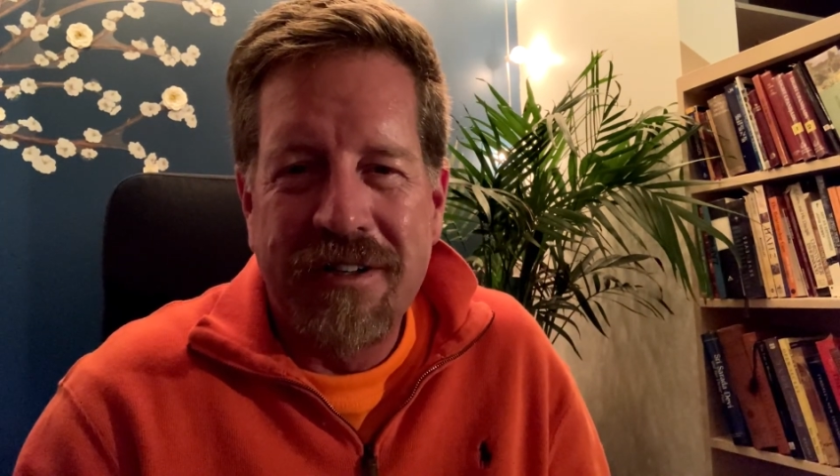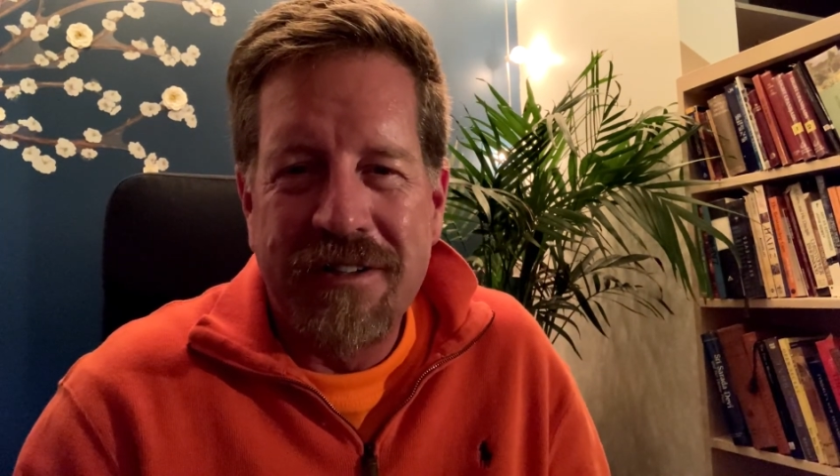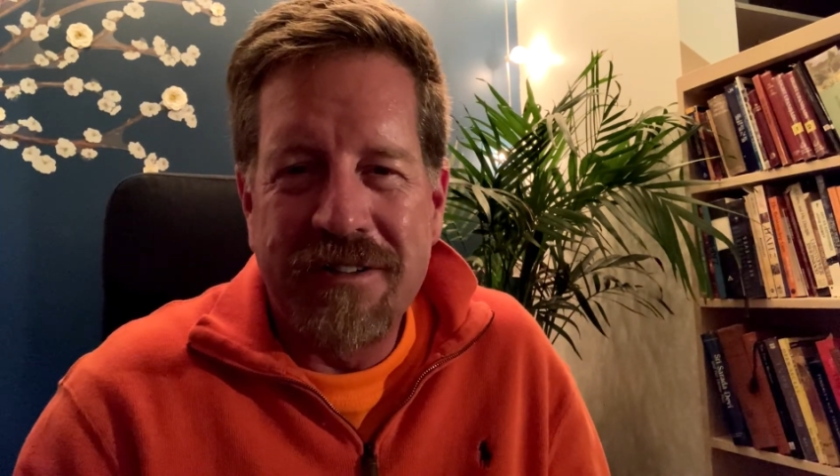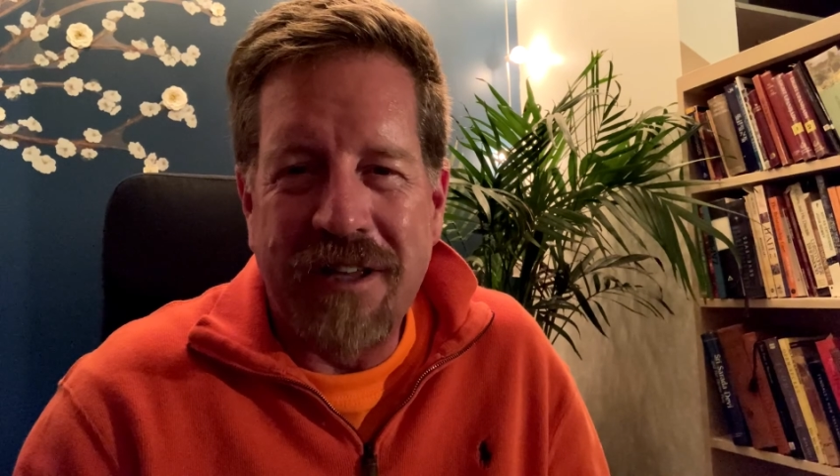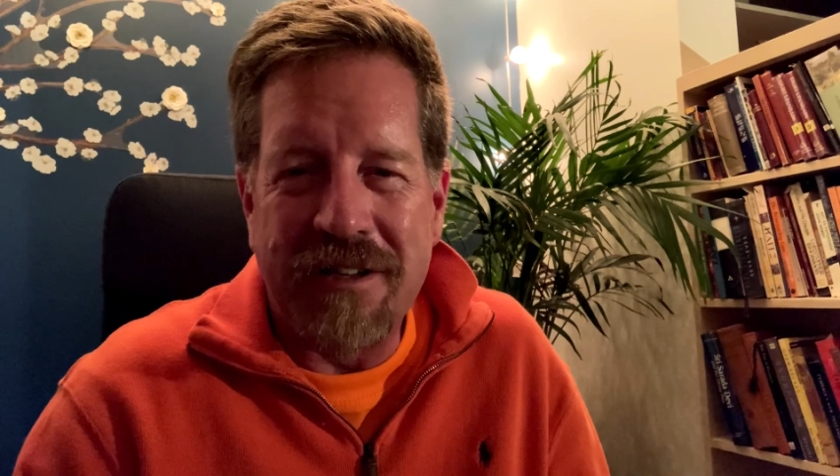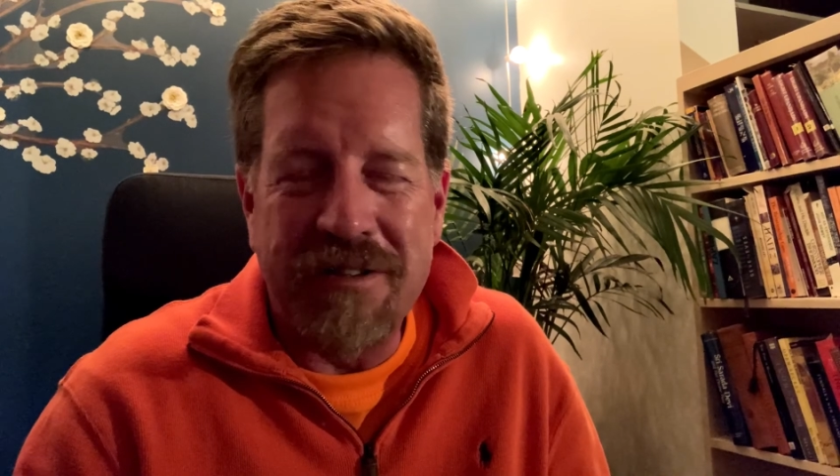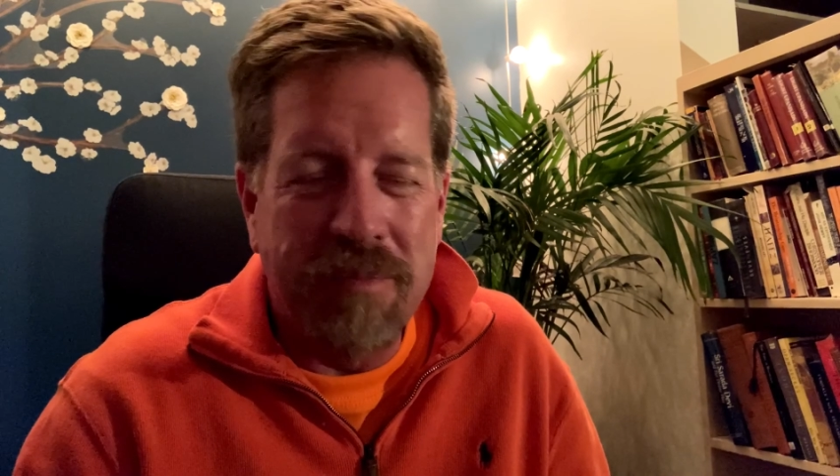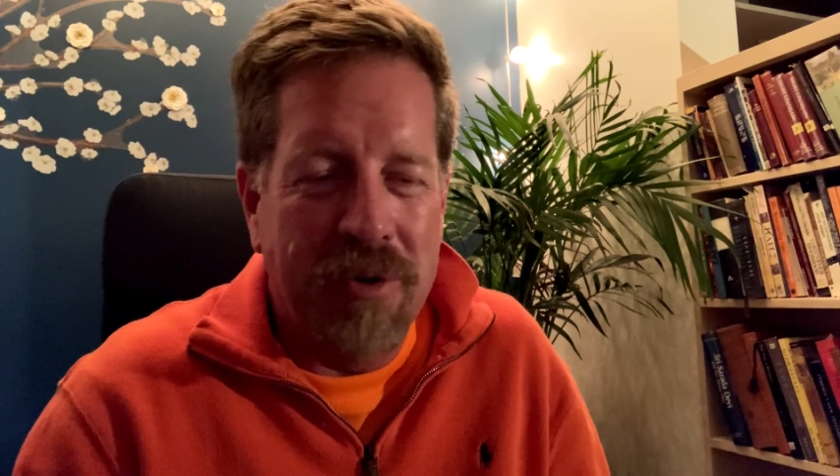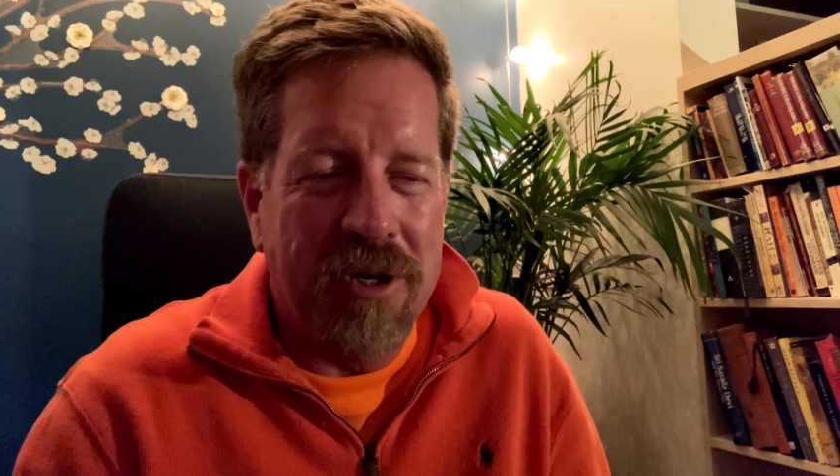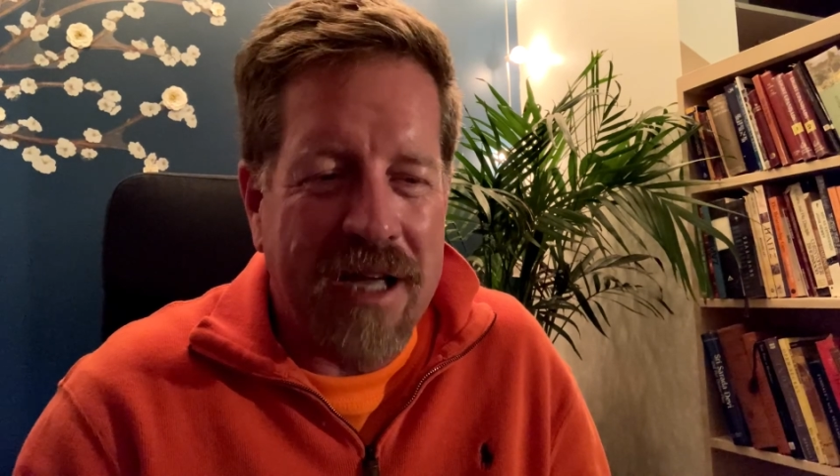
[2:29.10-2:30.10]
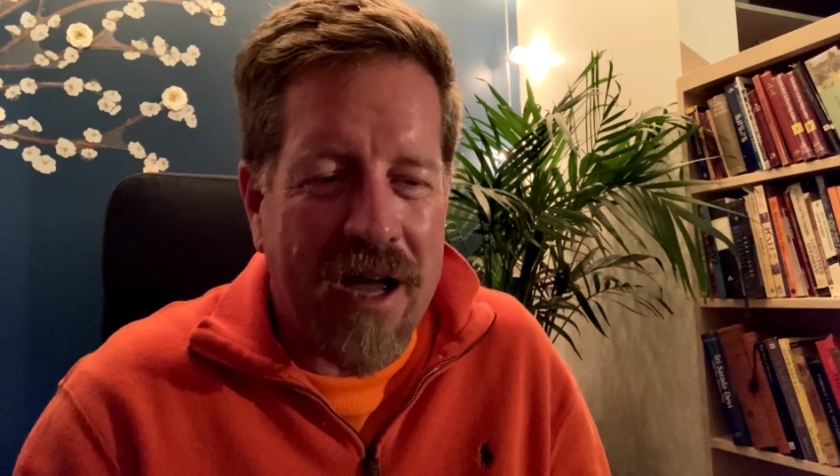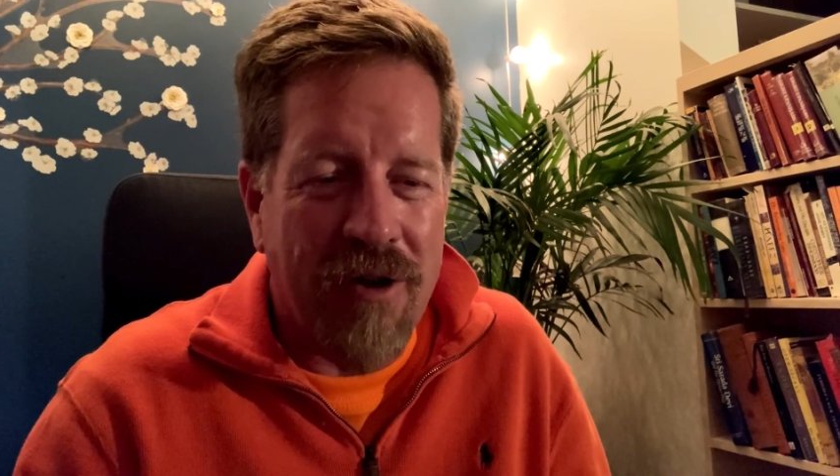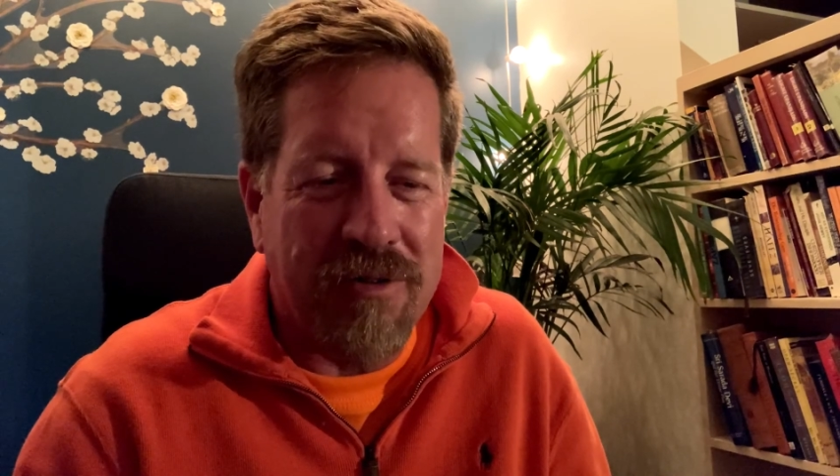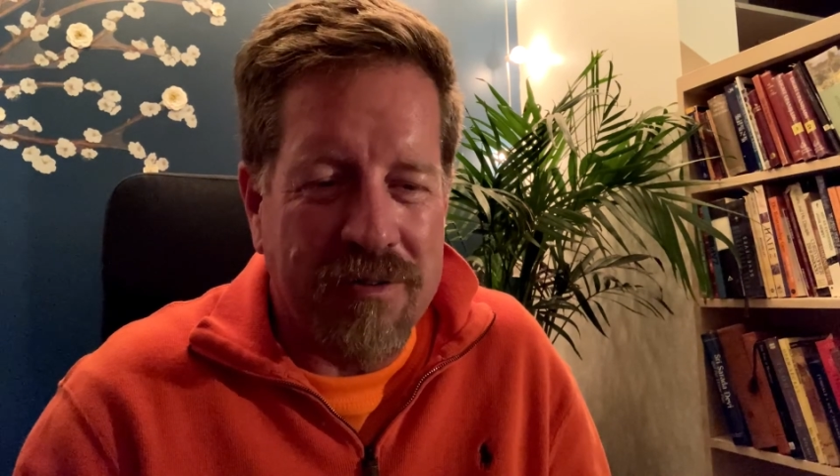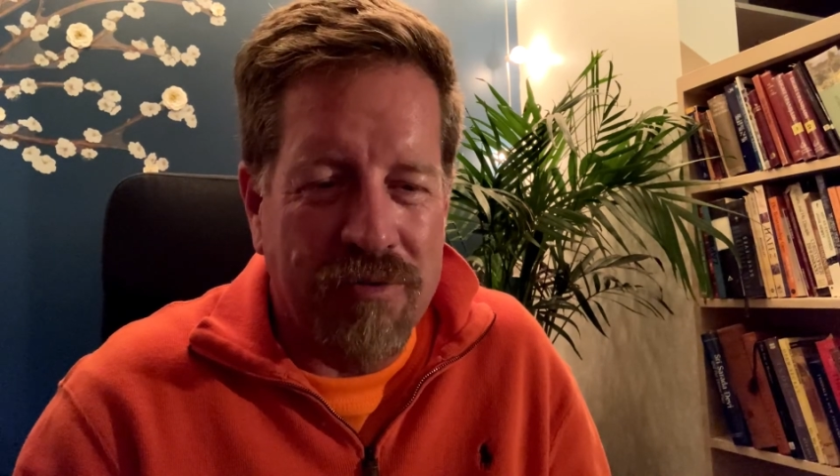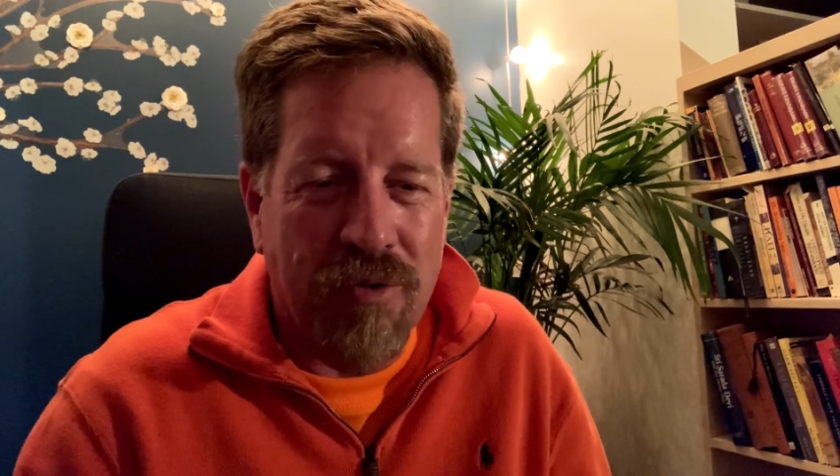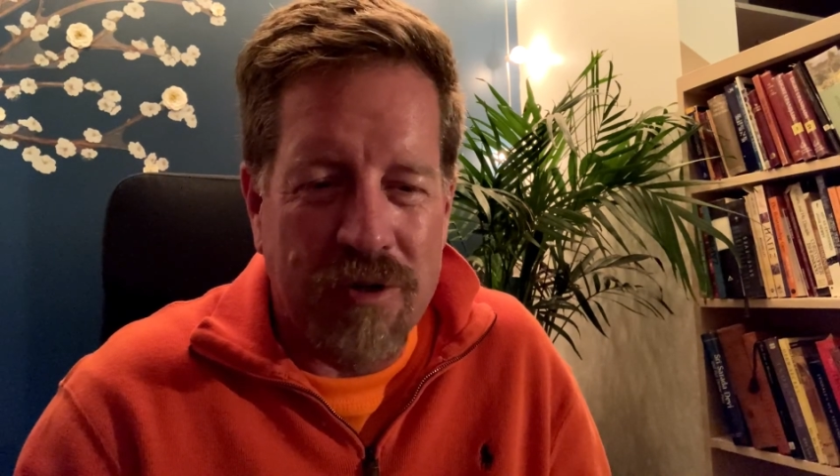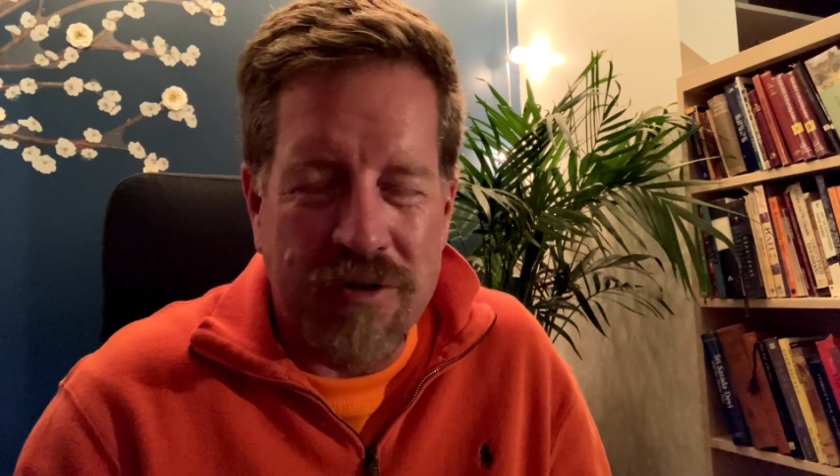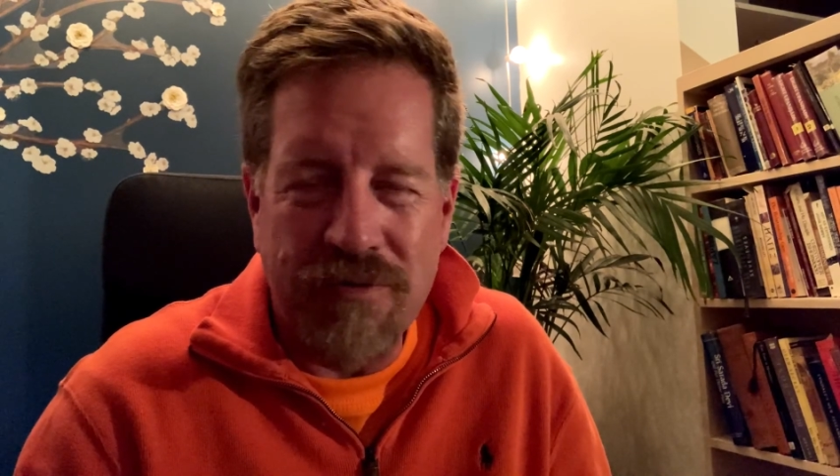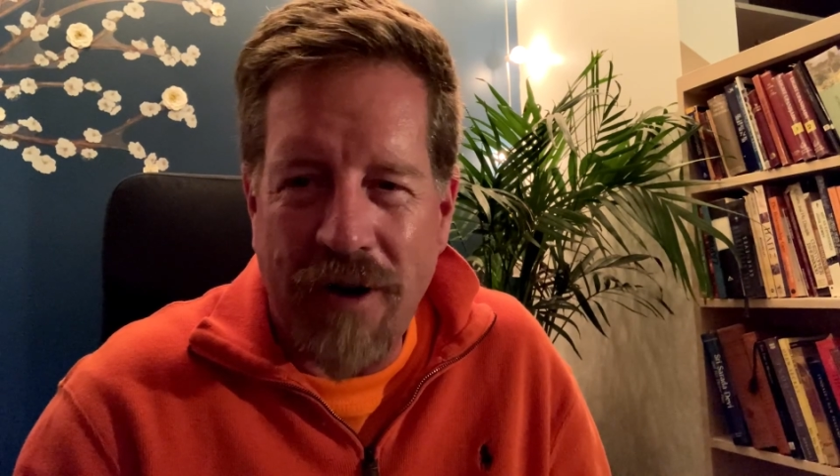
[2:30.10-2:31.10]
That putting out a
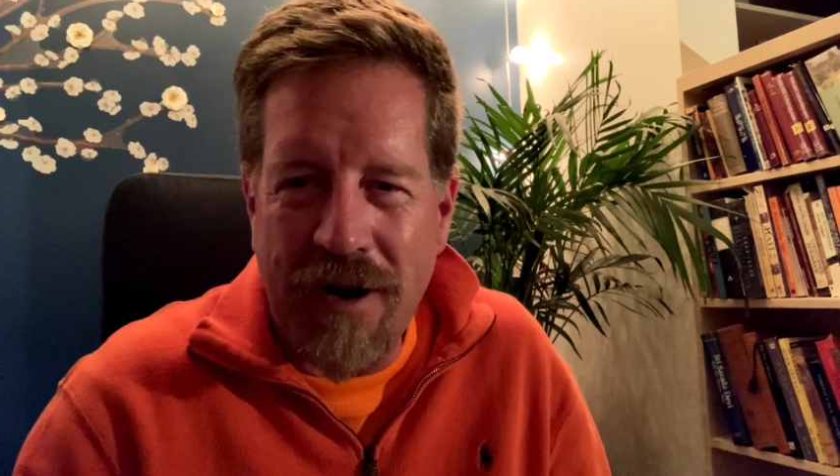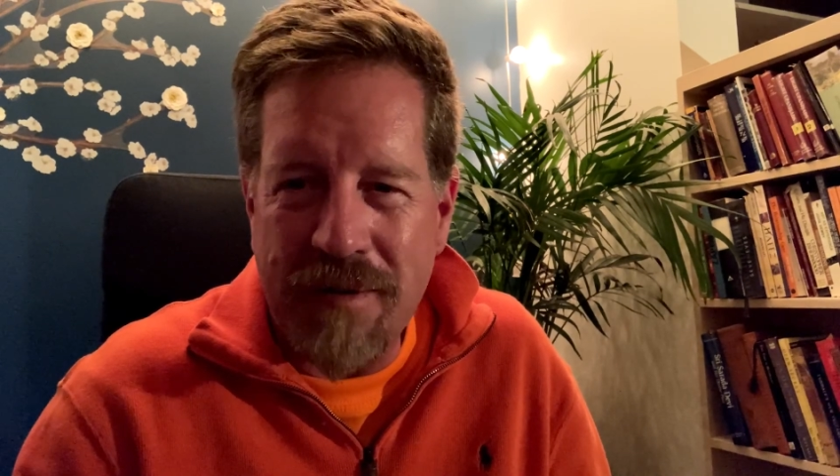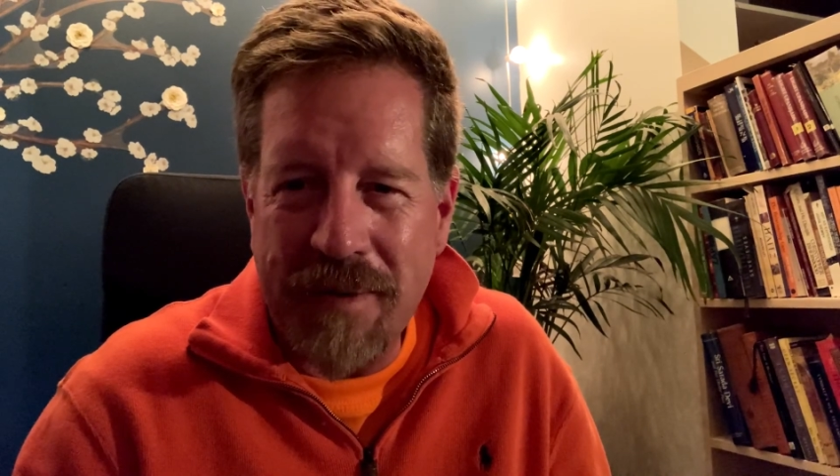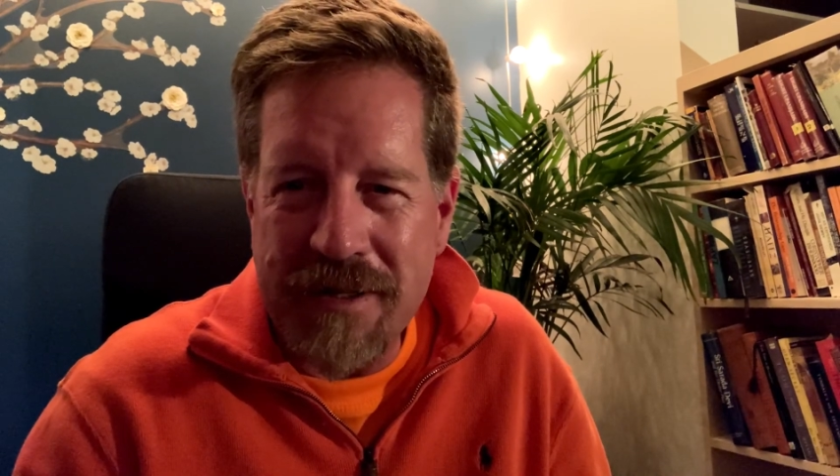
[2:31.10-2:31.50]
forest fire by